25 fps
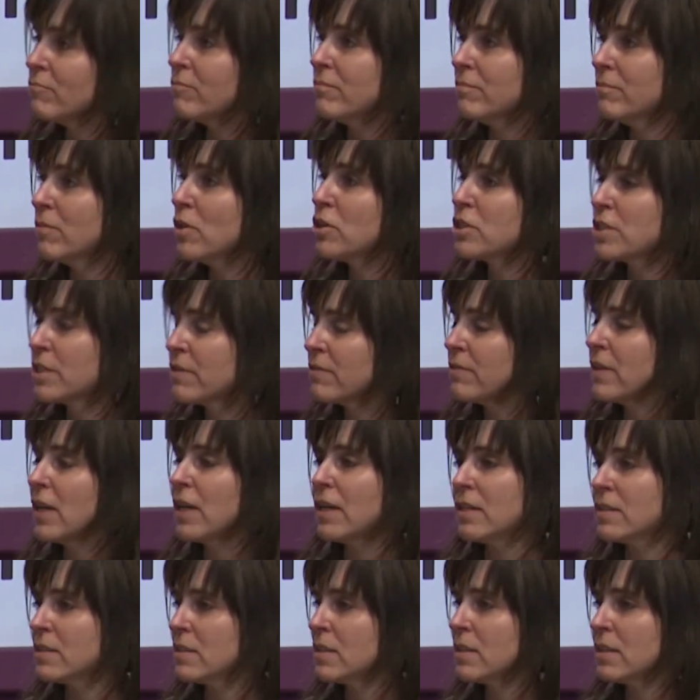
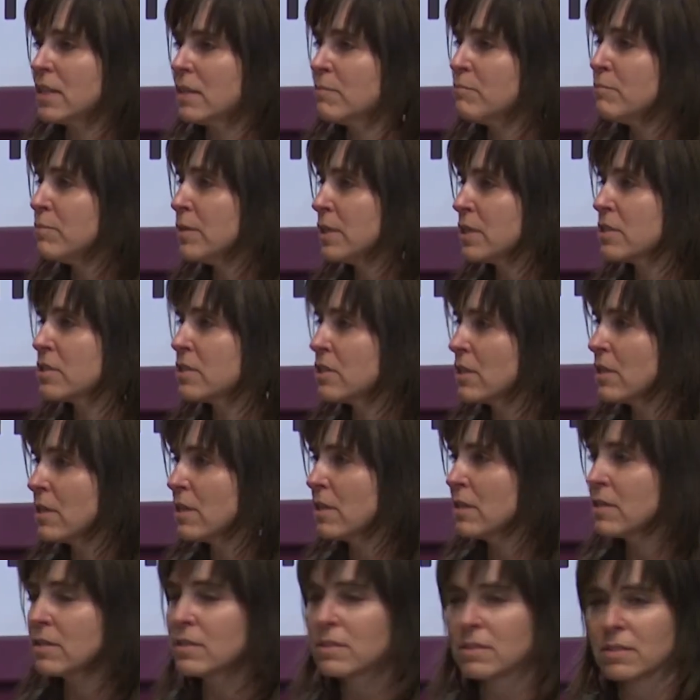motivated,
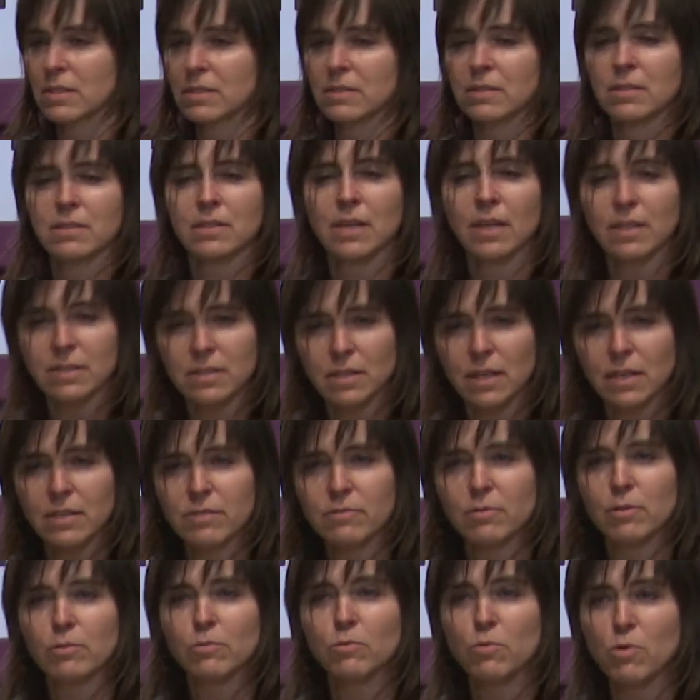ambitious,
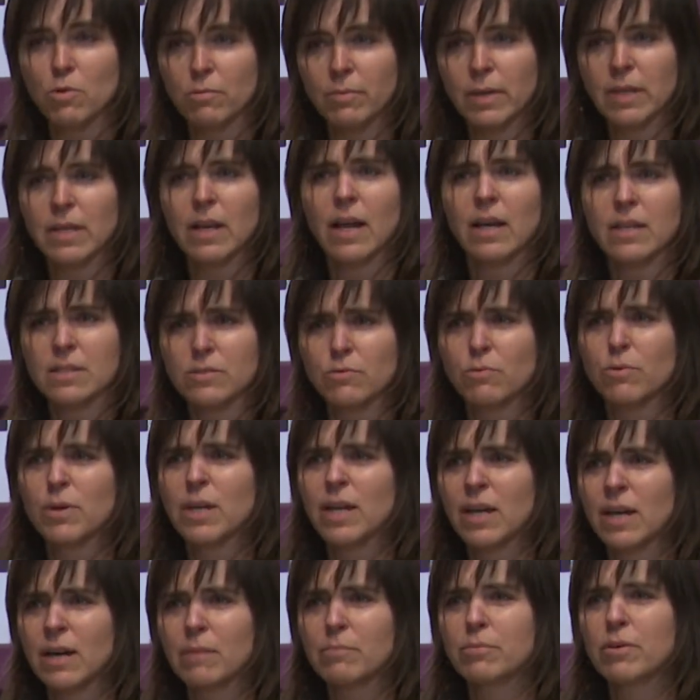successful woman, as
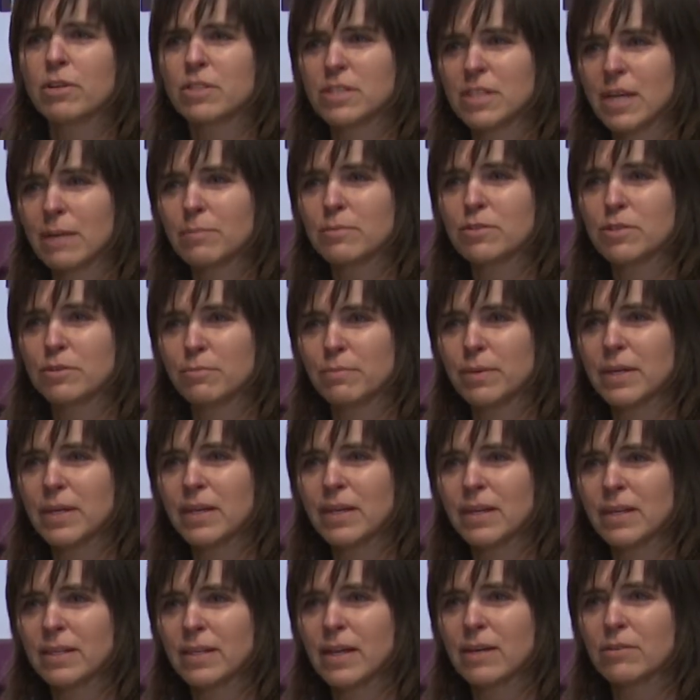we are brought up to
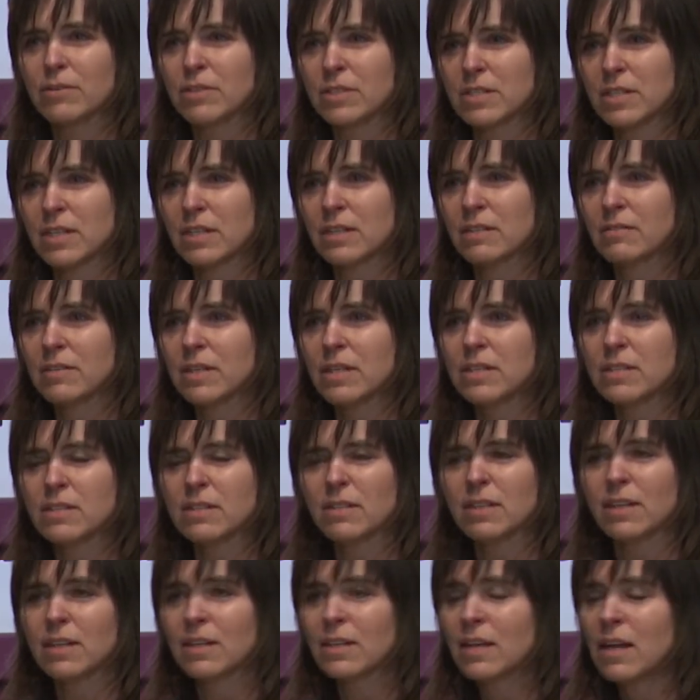be in our
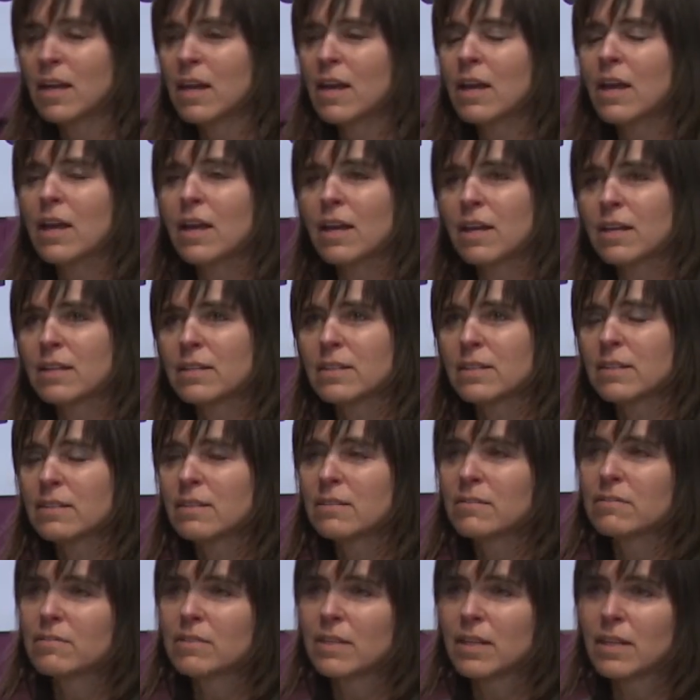generation, and it
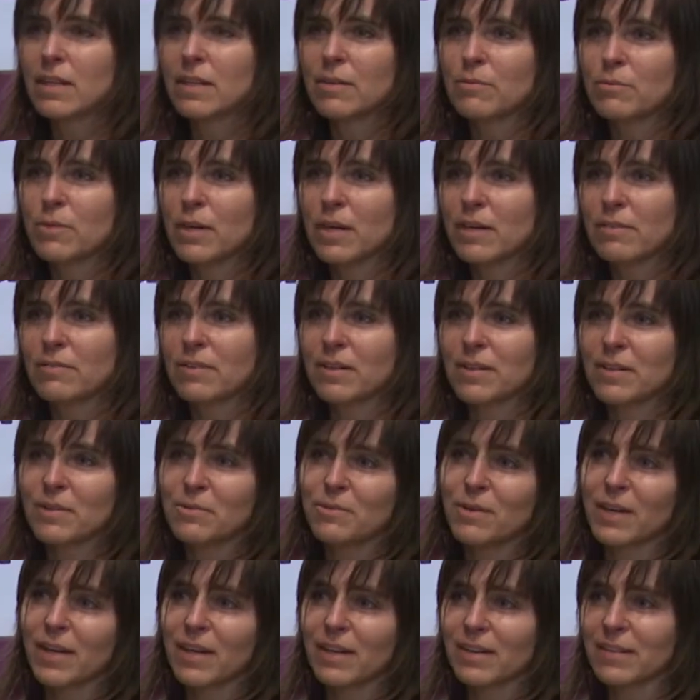didn't really work very
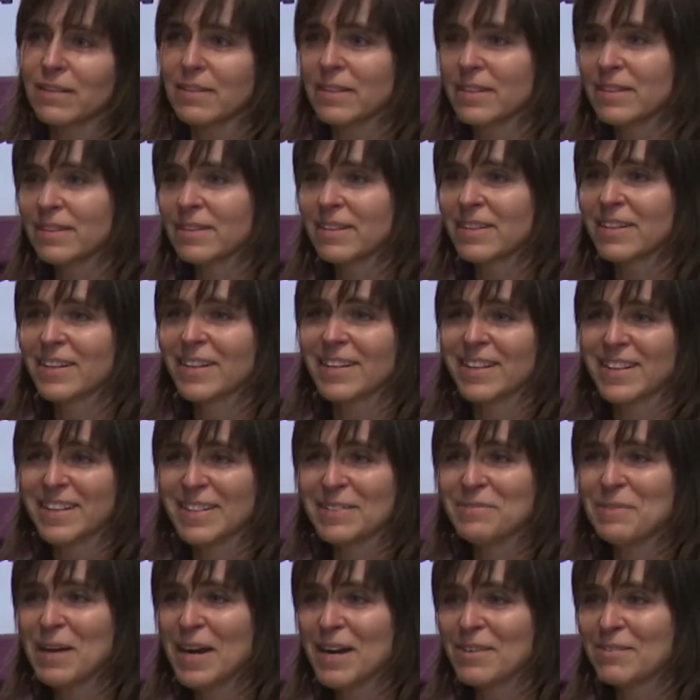well in
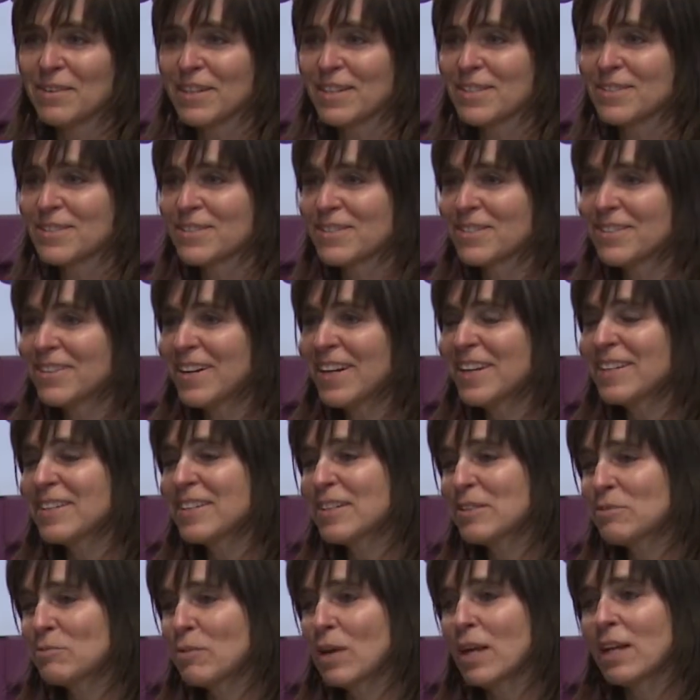the marriage. So I
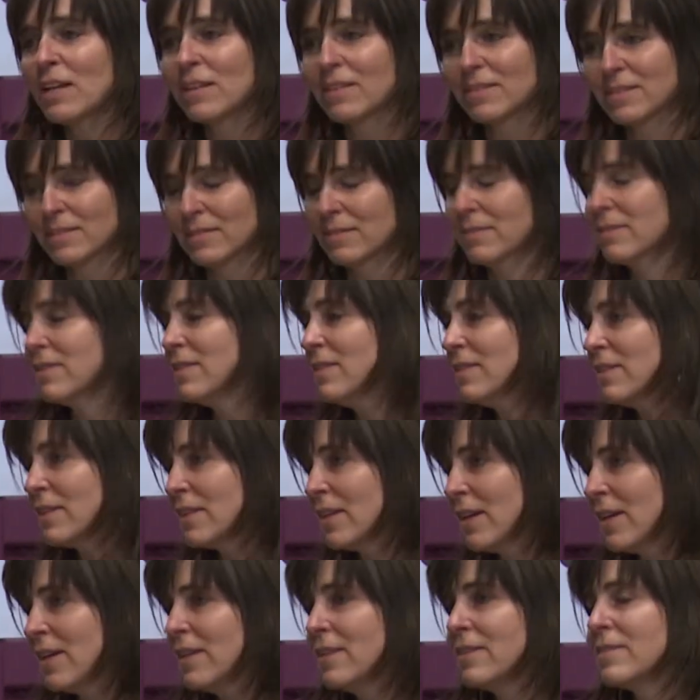thought, well,
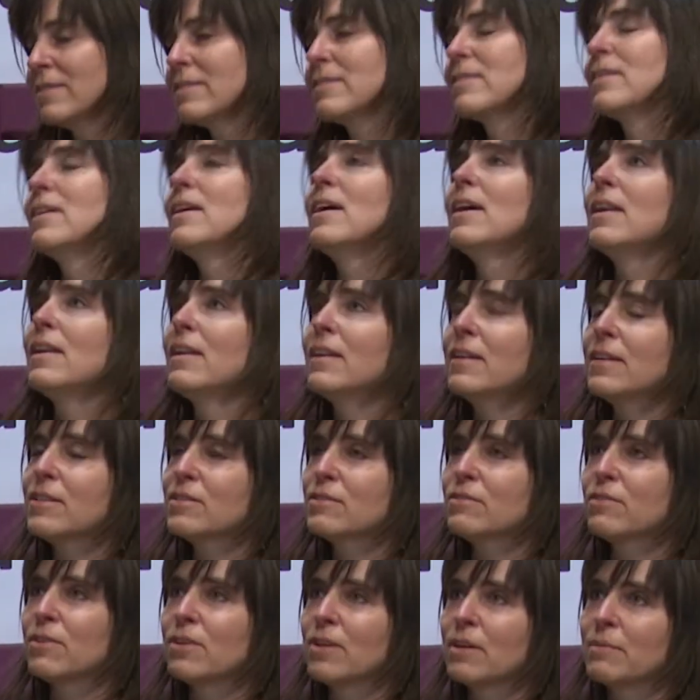okay, I'll learn
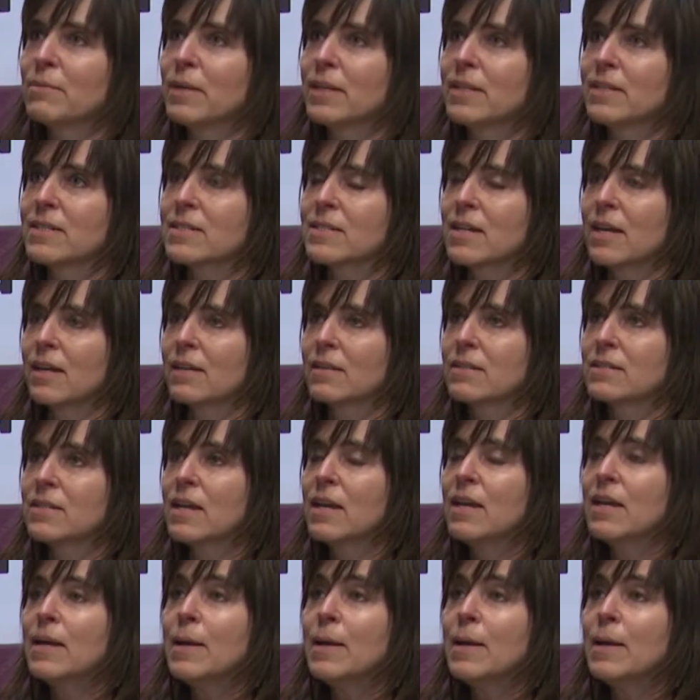to follow a man in silence.